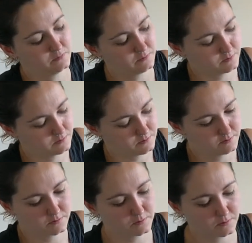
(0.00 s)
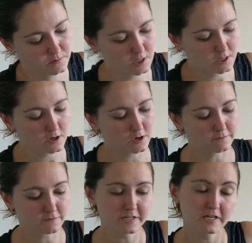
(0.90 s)
here. On the
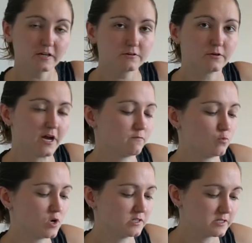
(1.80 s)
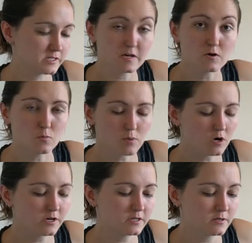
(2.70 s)
front here, you have one single
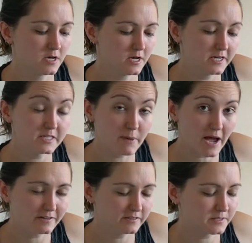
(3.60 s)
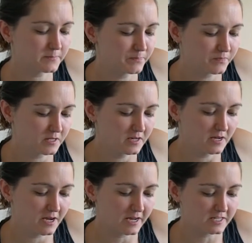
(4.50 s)
pocket. It's padded
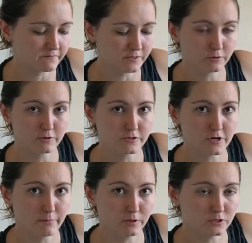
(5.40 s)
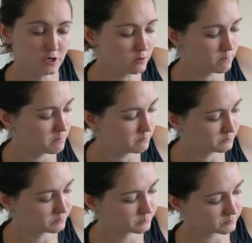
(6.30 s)
and has a Velcro strap at the top.
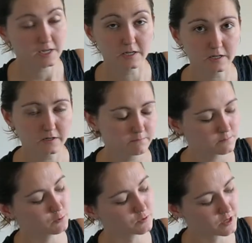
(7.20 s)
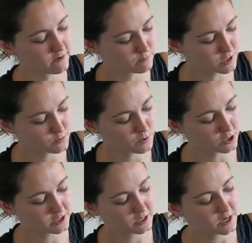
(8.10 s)
In here, you also have a mesh
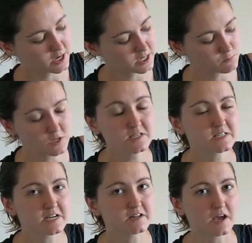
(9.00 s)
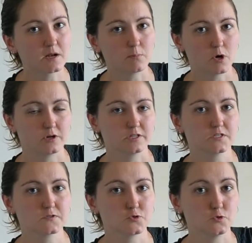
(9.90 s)
pocket, as well as dedicated
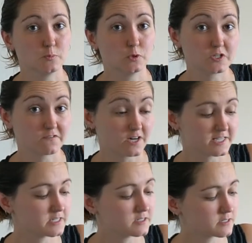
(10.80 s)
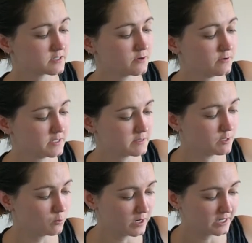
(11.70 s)
pockets to put devices. So this
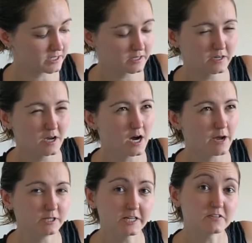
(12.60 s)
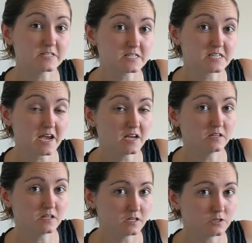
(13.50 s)
middle one here, I believe is a ten
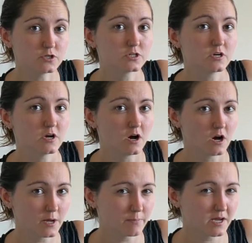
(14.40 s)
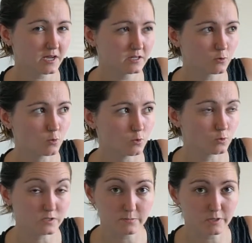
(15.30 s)
inch iPad
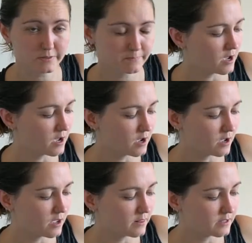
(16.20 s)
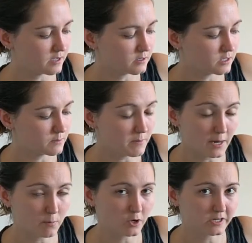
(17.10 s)
or similar. Uh, and then the
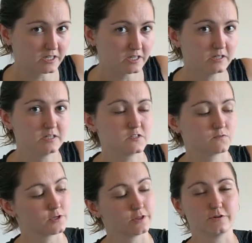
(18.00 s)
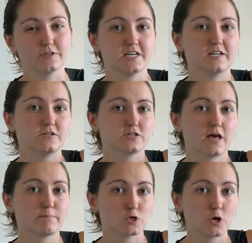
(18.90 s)
back pocket here is for a thirteen inch
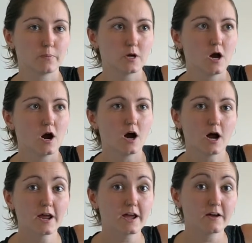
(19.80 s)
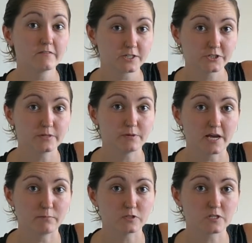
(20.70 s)
laptop. I have actually been
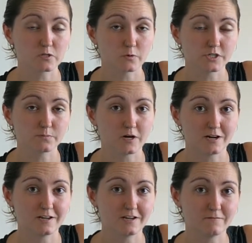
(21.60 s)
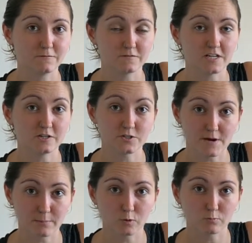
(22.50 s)
able to squish my fifteen inch
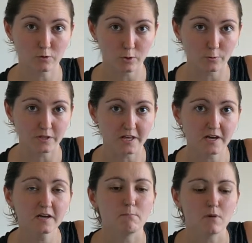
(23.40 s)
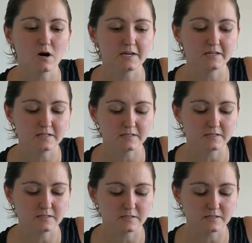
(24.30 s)
MacBook Pro in there. Mine
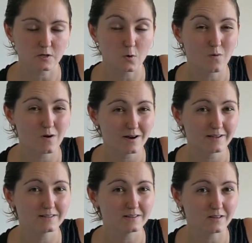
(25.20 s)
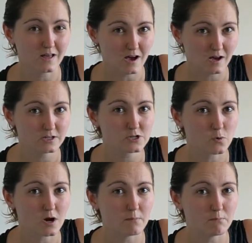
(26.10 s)
is quite large,
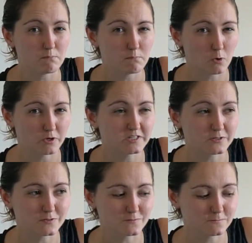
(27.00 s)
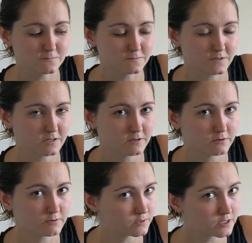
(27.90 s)
quite bulky, so it's
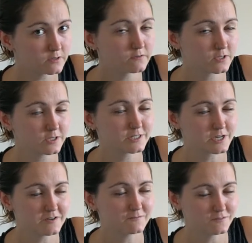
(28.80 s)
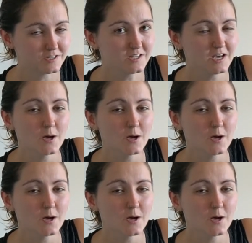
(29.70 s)
very, very, very tight fit,